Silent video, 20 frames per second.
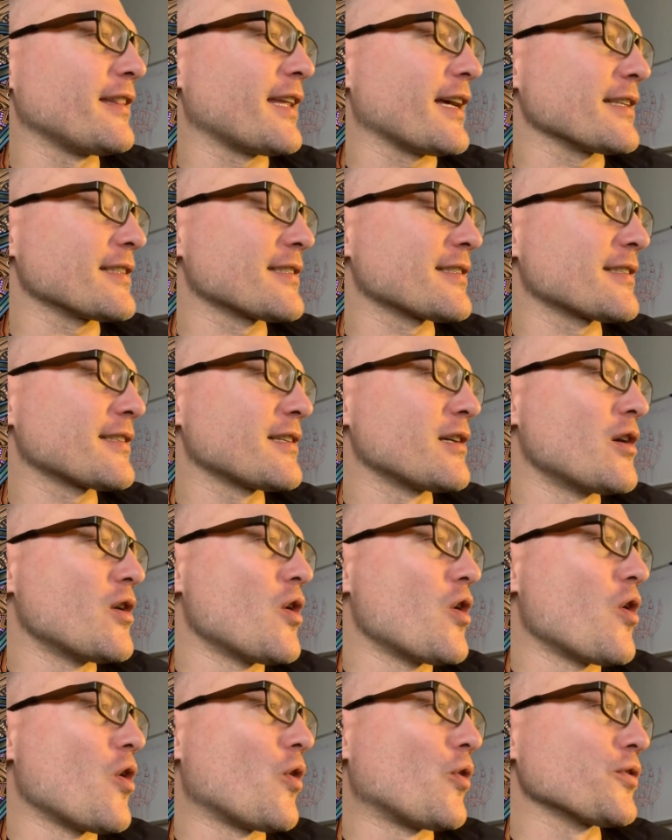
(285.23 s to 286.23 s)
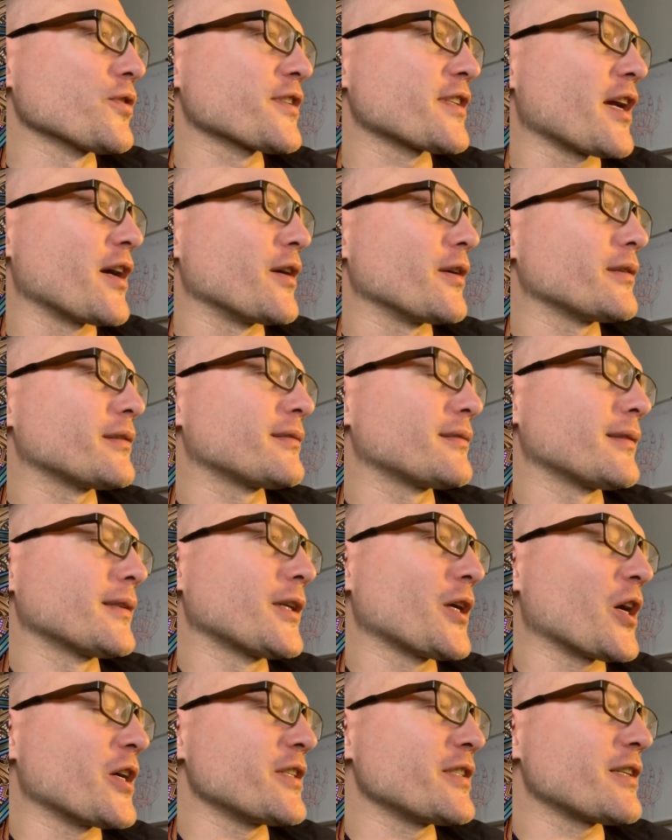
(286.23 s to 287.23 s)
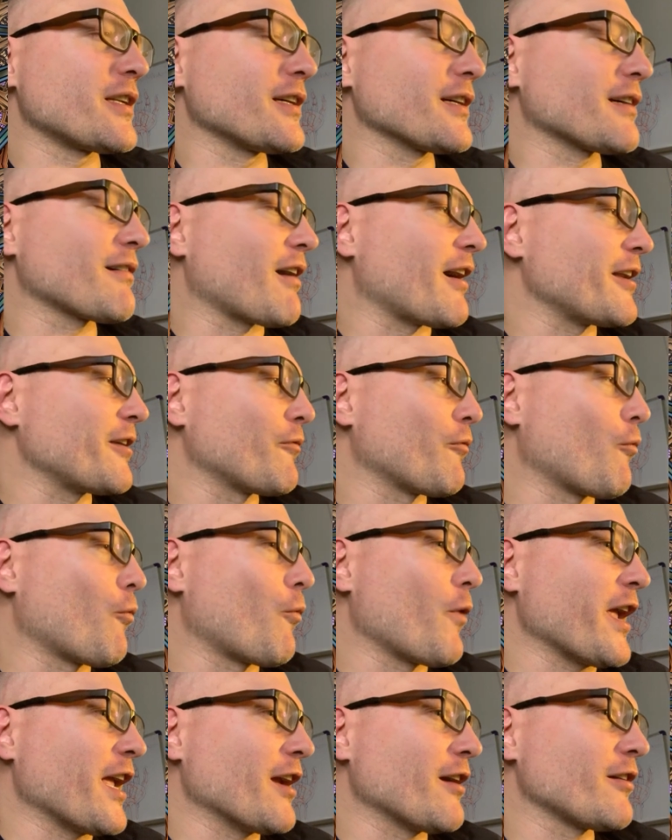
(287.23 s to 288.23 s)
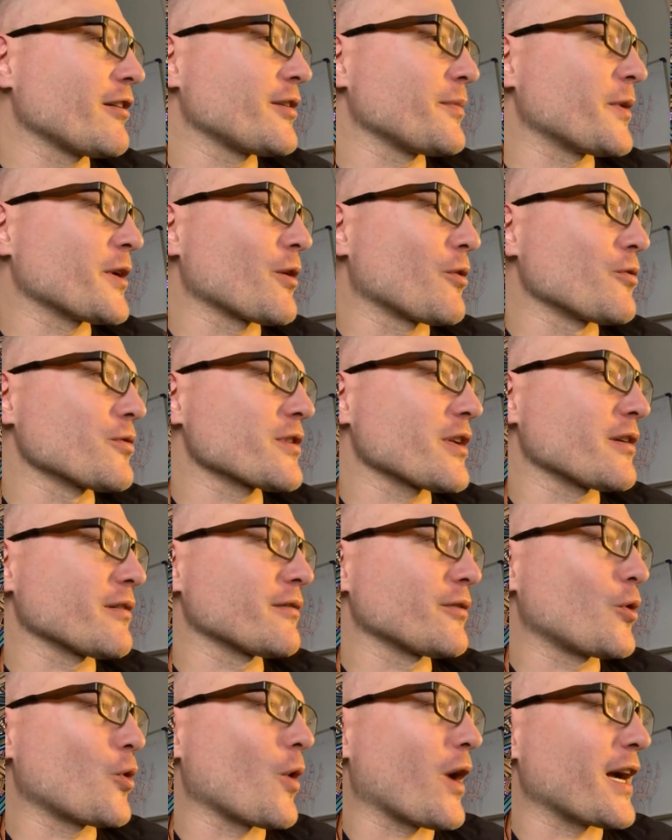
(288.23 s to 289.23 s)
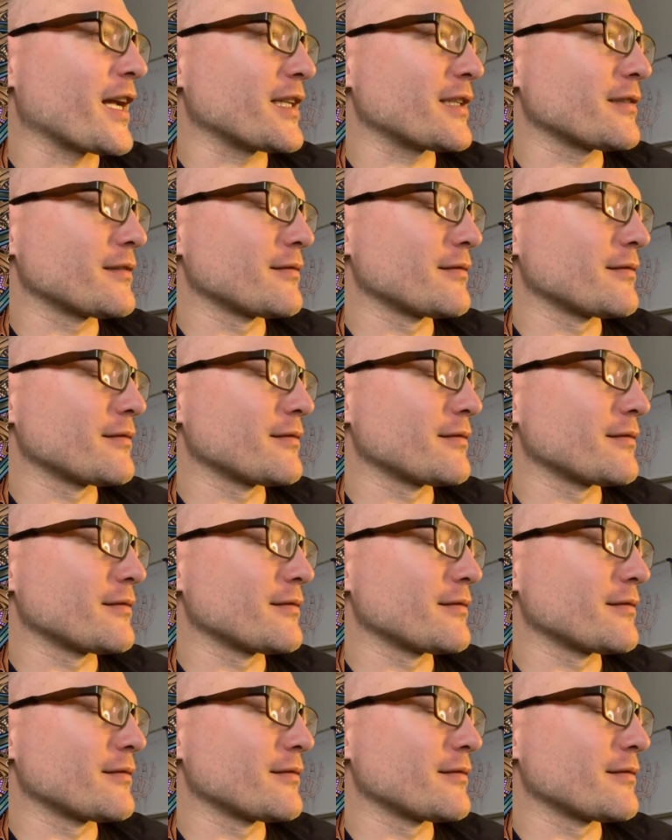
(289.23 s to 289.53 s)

that's also going to look kind of weird, but also quite